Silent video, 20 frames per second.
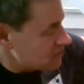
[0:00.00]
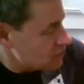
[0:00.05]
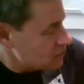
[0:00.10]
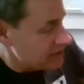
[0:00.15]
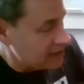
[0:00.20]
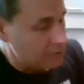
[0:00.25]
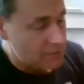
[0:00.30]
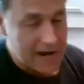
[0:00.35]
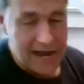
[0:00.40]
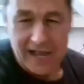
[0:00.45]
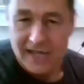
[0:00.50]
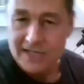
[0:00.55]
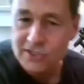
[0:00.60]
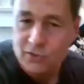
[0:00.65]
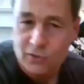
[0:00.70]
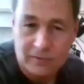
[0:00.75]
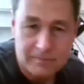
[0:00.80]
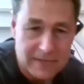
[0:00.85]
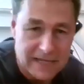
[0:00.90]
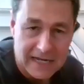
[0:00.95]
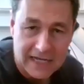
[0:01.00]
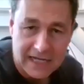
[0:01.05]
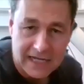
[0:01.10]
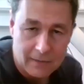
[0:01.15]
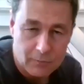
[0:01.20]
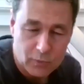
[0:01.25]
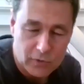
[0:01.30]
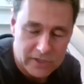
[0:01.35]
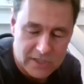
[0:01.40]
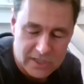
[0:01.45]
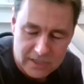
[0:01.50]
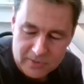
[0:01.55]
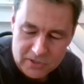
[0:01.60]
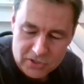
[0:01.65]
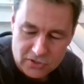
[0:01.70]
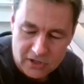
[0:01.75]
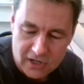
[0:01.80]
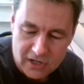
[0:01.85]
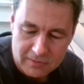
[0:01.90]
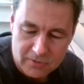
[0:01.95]
joining RASC or meeting up with some
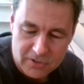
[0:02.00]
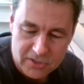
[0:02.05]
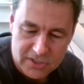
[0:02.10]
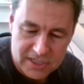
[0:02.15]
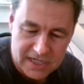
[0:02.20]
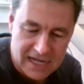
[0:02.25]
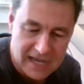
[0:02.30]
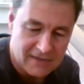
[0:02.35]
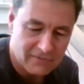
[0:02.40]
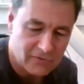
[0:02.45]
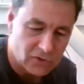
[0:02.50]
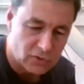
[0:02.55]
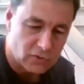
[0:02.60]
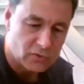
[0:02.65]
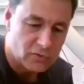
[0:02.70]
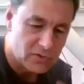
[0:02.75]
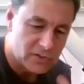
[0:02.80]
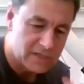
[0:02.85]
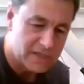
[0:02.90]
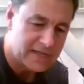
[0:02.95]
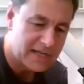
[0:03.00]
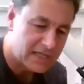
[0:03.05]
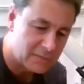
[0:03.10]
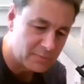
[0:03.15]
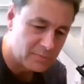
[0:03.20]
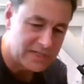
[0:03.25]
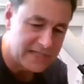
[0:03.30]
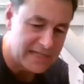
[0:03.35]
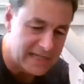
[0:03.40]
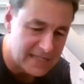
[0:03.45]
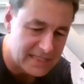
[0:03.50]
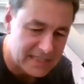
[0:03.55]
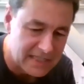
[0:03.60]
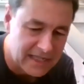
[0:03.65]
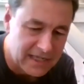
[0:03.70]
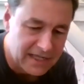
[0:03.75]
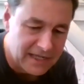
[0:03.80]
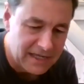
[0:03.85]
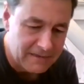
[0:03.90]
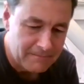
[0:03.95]
astronomers that have the tools and the
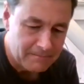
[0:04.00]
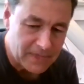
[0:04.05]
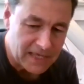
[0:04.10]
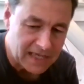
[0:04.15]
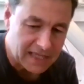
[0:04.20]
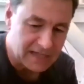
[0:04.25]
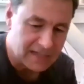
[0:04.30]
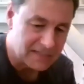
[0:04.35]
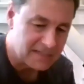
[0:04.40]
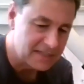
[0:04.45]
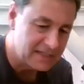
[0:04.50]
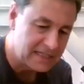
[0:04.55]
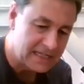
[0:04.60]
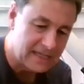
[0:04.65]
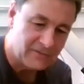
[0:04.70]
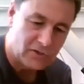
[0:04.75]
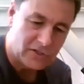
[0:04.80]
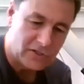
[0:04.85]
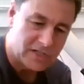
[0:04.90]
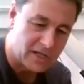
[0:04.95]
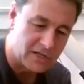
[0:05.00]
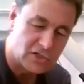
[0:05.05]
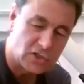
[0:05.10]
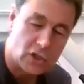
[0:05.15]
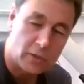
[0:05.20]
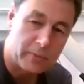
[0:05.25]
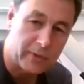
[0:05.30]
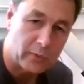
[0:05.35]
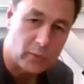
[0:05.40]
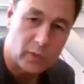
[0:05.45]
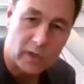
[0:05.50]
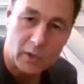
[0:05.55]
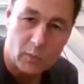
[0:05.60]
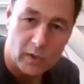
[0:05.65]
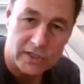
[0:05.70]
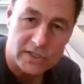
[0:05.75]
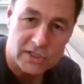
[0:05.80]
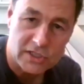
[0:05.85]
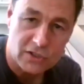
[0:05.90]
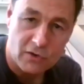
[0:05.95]
expertise, they can give your telescope a quick
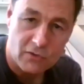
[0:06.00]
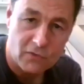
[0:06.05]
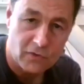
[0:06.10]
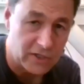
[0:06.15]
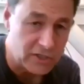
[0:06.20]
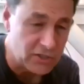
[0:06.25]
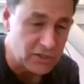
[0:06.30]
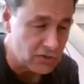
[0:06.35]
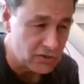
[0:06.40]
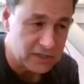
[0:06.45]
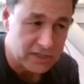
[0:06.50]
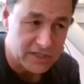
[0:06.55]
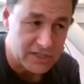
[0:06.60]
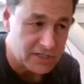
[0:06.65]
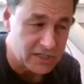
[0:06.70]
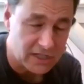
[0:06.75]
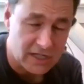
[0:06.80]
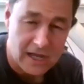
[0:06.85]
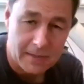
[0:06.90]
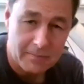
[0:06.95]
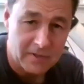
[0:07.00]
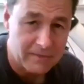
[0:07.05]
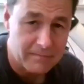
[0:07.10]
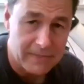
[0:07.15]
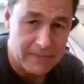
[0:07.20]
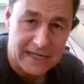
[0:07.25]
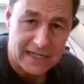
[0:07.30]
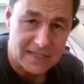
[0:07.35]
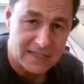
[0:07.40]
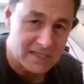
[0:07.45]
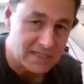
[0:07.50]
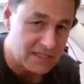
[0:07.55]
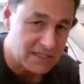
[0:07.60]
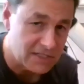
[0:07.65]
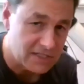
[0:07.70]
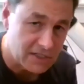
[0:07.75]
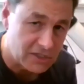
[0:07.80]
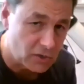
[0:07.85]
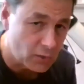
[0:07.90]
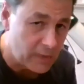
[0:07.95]
once over. It's usually just a couple of minutes
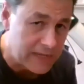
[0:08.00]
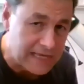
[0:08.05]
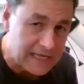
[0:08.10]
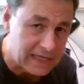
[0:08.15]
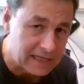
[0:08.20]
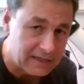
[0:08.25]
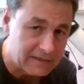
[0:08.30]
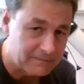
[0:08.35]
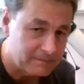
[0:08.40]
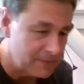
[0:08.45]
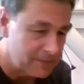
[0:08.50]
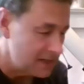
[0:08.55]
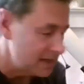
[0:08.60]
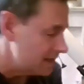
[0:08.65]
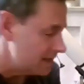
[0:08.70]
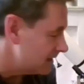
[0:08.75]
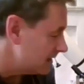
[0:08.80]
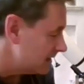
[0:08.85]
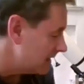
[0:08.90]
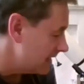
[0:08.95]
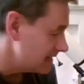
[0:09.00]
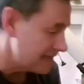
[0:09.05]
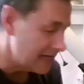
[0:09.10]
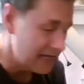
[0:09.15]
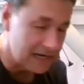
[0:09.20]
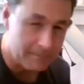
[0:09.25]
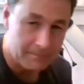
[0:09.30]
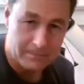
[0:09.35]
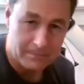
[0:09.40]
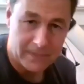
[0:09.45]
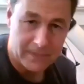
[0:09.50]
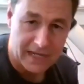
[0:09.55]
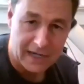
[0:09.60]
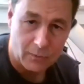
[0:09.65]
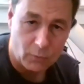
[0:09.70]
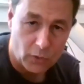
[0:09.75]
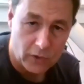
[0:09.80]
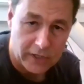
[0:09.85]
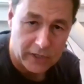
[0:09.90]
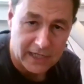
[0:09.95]
just to tweak it and get it, get
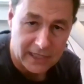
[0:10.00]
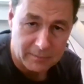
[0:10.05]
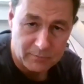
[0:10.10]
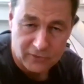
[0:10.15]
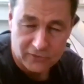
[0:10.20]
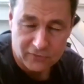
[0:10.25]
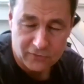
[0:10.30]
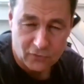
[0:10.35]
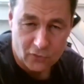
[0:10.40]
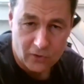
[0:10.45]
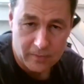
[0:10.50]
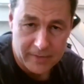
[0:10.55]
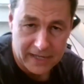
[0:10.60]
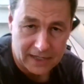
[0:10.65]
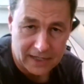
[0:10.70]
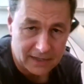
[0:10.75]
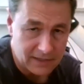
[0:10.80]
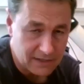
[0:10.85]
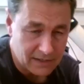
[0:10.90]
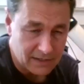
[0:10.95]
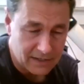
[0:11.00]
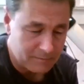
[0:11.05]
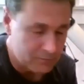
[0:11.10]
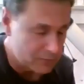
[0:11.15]
it working and performing uh,